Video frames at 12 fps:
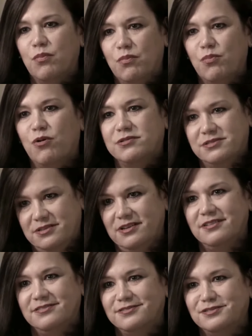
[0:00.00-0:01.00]
want
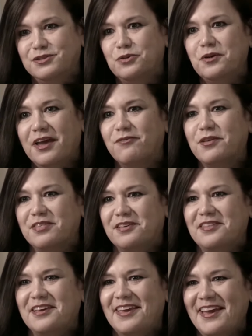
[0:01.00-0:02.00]
to do everything
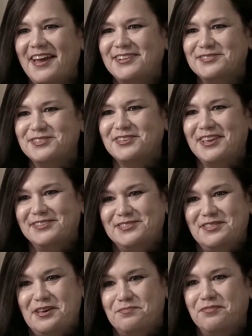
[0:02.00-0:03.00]
they can to get to
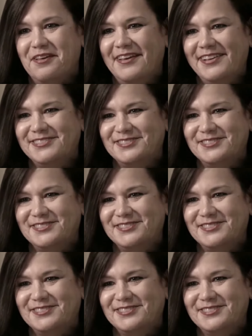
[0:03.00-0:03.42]
that place.